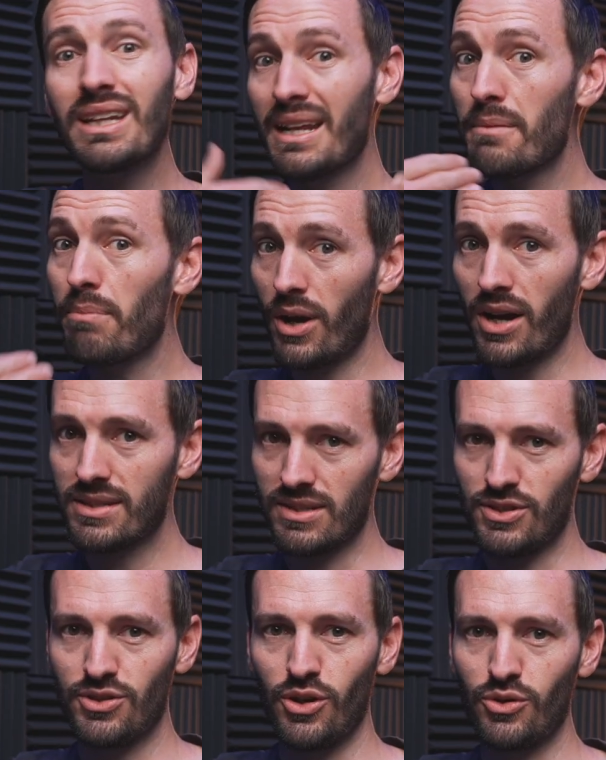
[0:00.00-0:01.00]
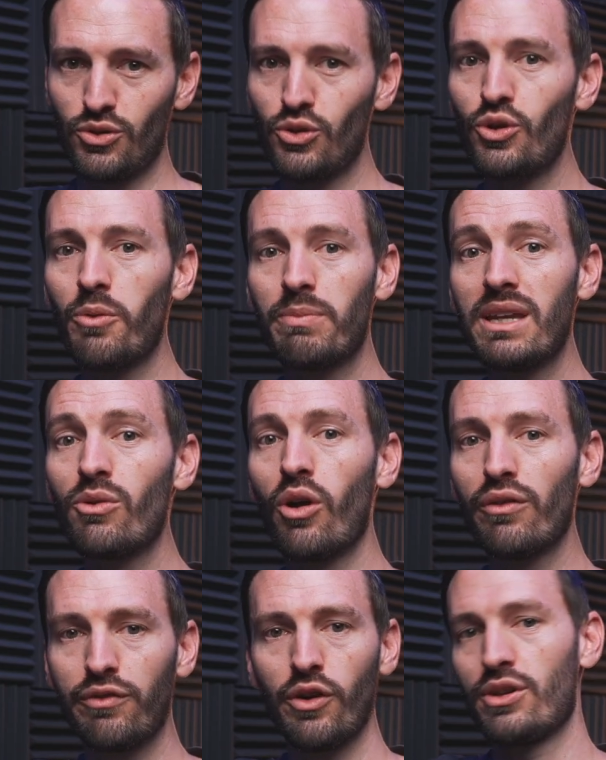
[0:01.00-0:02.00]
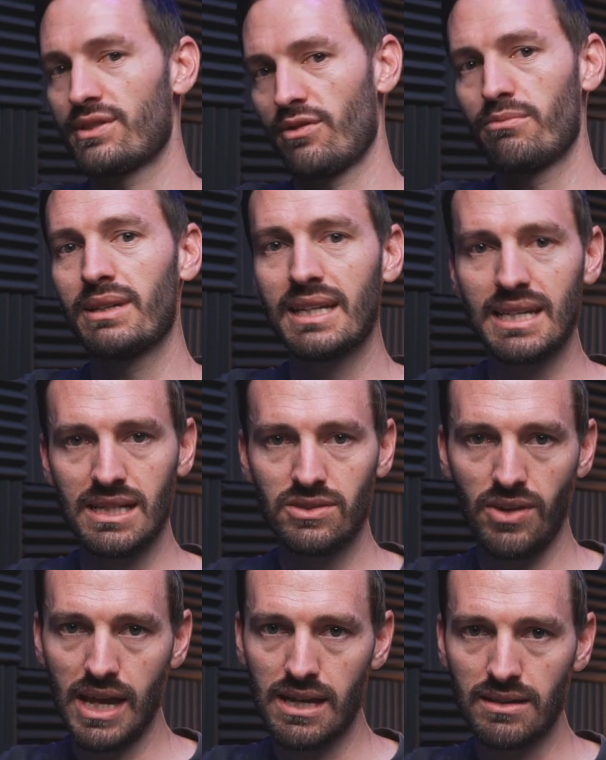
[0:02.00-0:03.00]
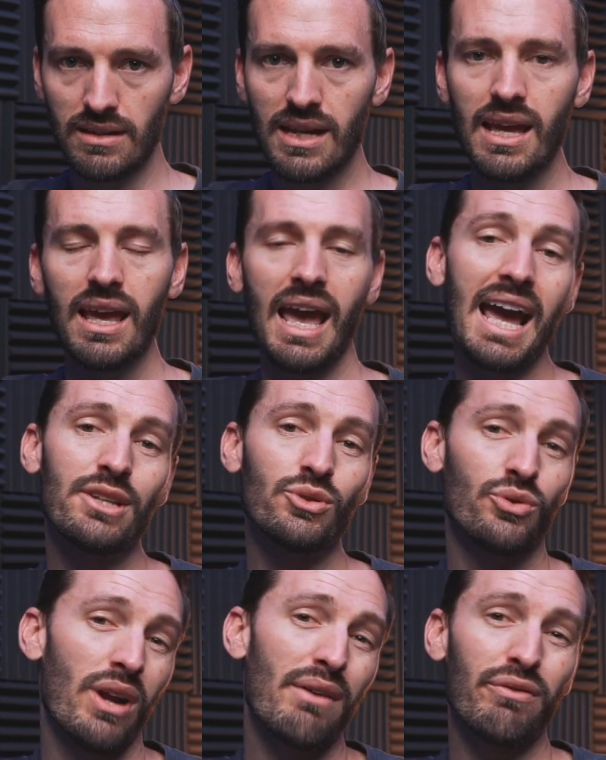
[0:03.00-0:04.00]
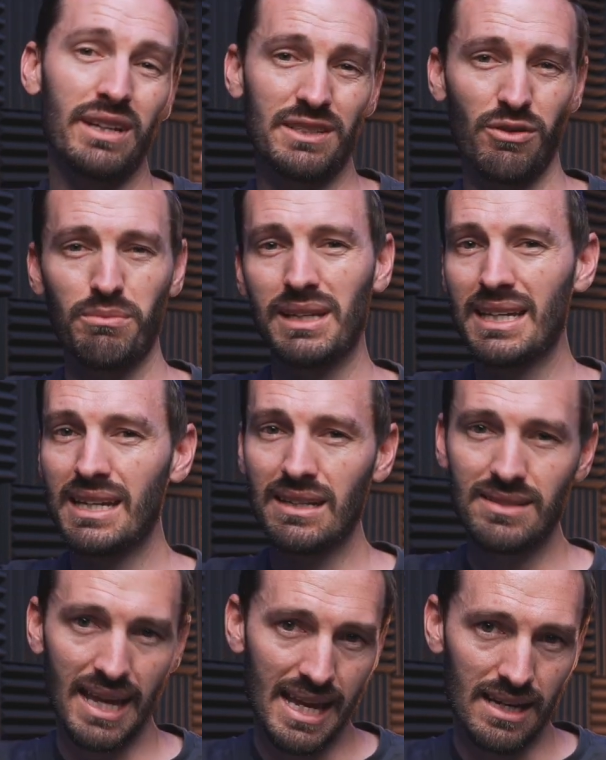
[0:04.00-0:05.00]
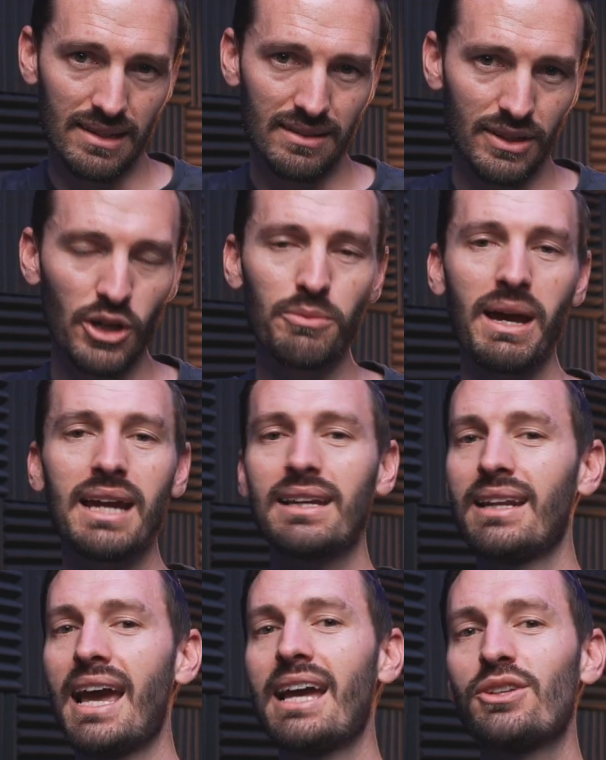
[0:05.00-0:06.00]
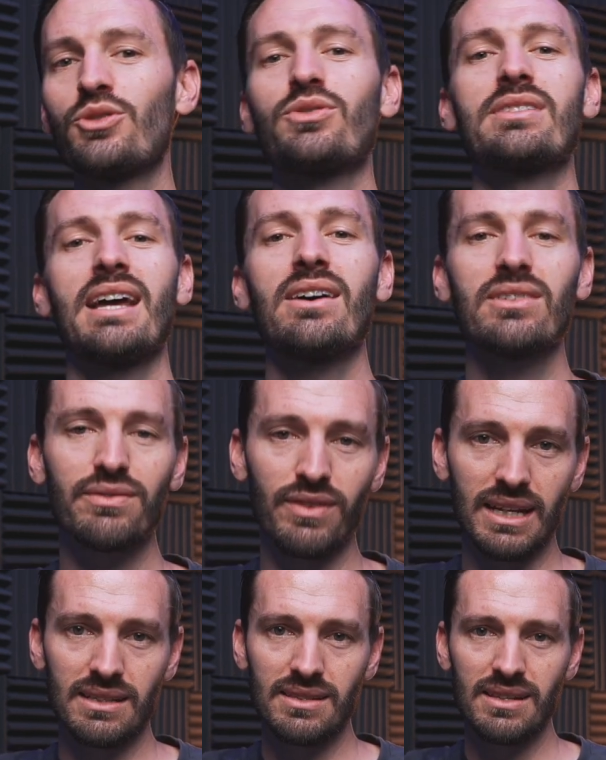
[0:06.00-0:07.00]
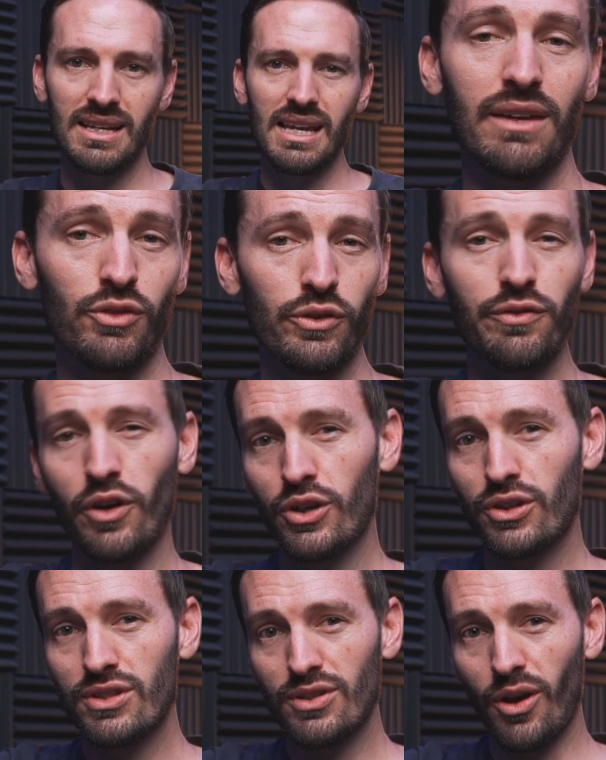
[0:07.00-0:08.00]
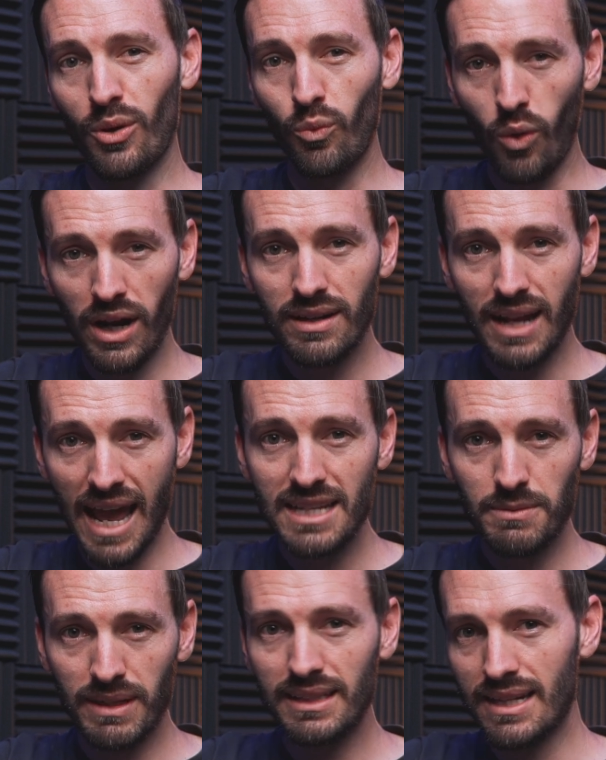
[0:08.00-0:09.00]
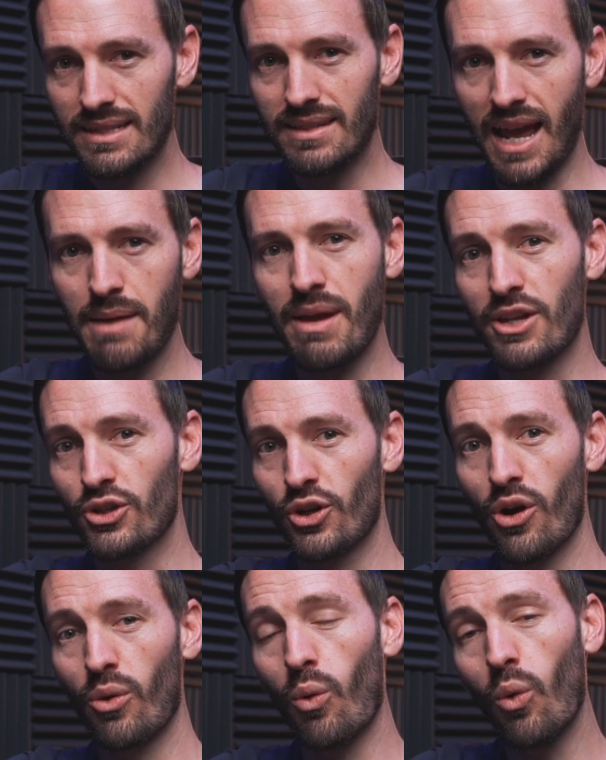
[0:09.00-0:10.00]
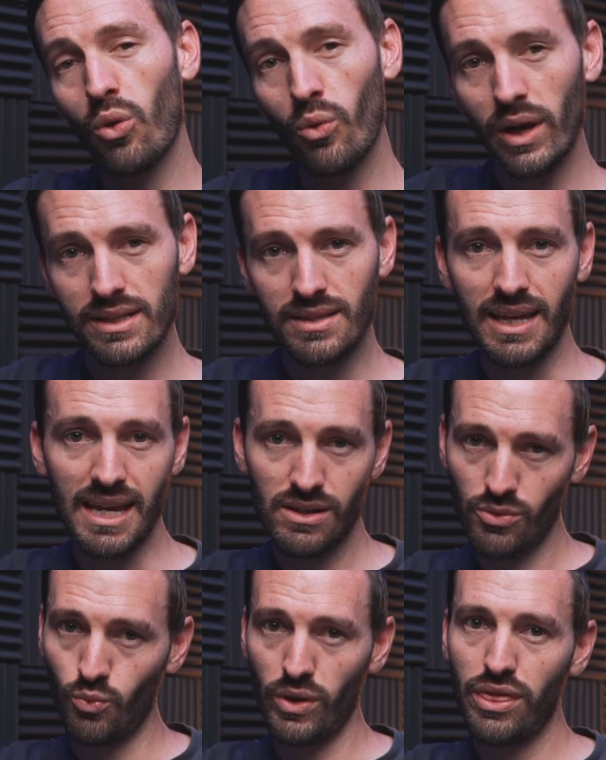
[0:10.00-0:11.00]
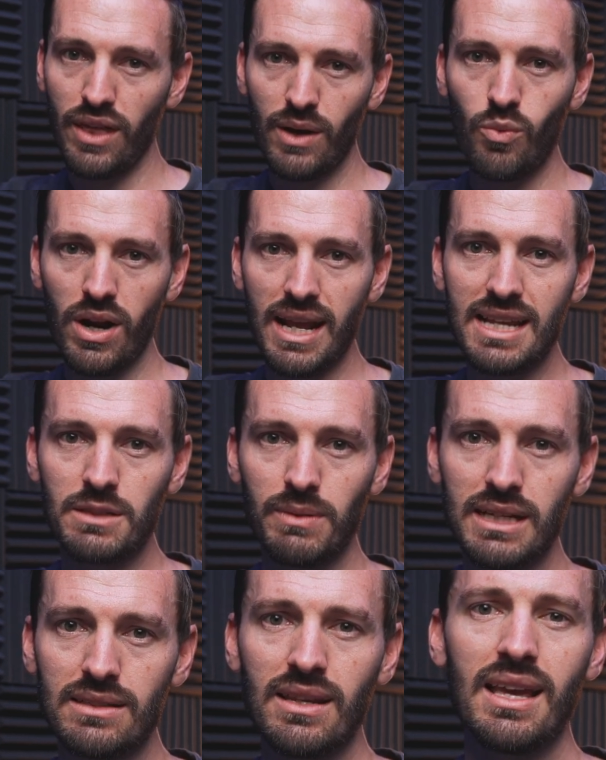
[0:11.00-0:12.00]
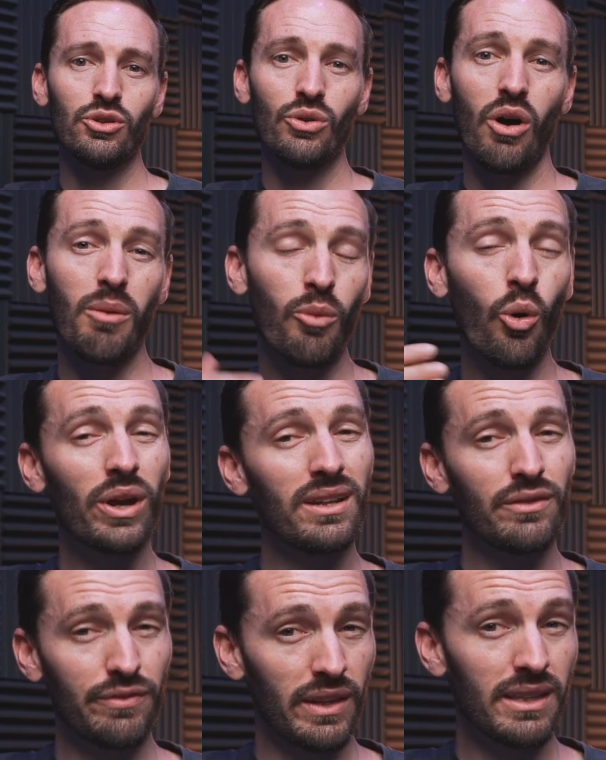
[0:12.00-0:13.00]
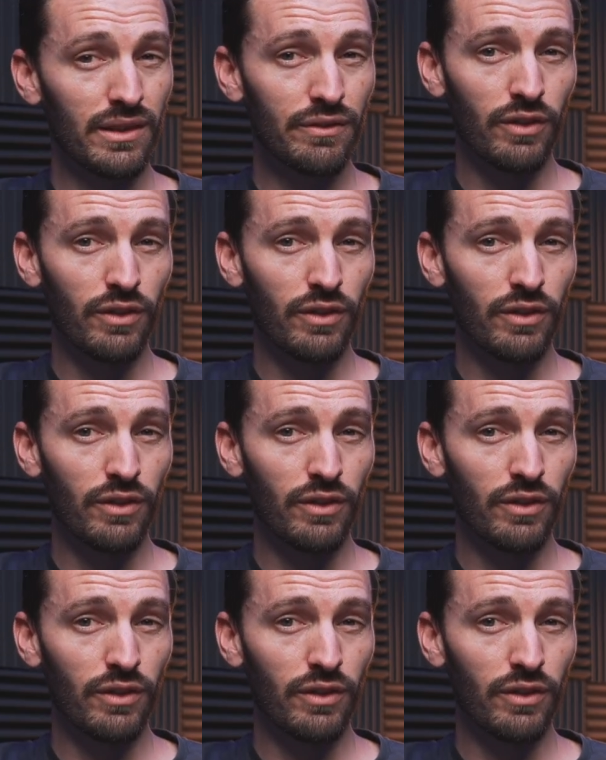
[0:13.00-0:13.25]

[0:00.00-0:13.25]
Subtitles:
it in passes. So do your B-roll first from beginning to end. Add your graphics from beginning to end. Go back and add your sound effects. If you focus on one aspect at a time and you go all the way to the end with that one aspect, you are more in the